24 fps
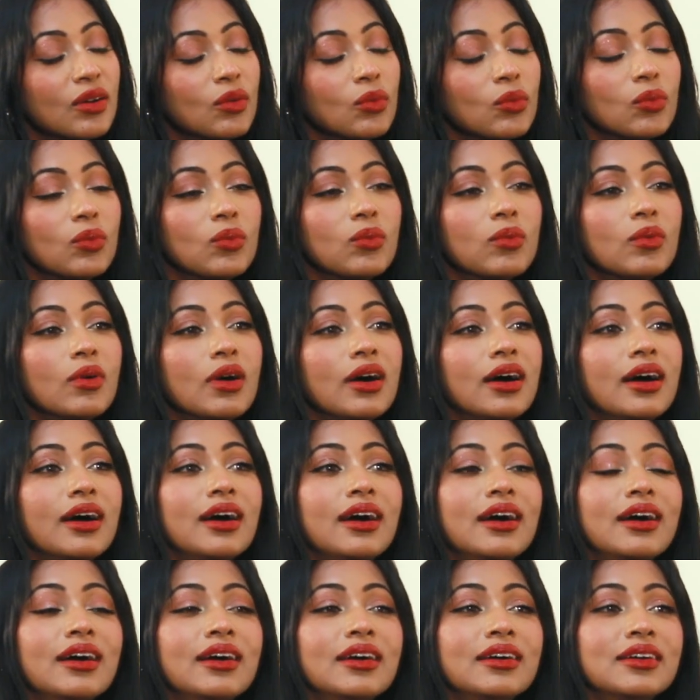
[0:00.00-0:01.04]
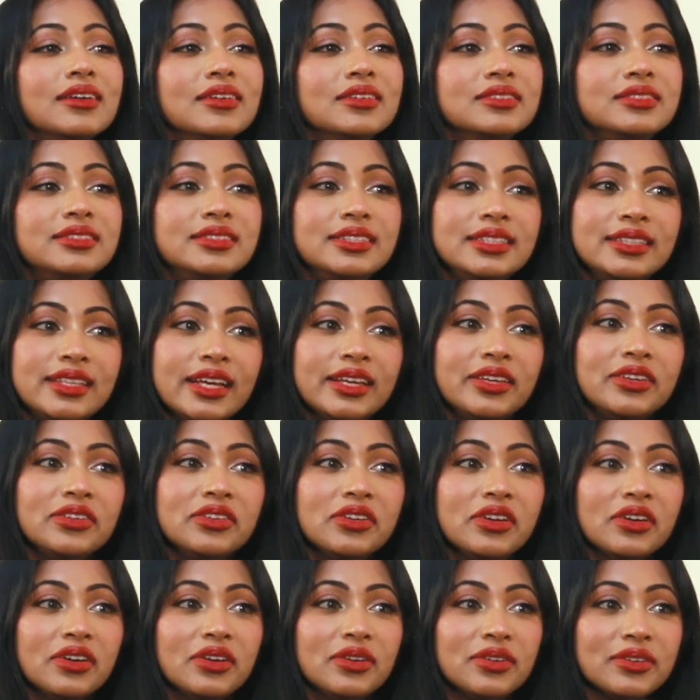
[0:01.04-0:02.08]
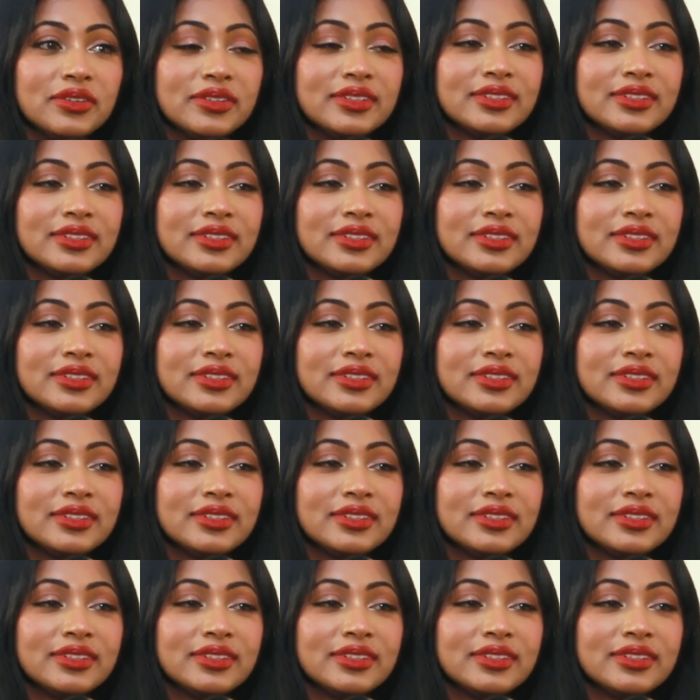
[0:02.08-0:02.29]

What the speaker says: Wow. See, there you go.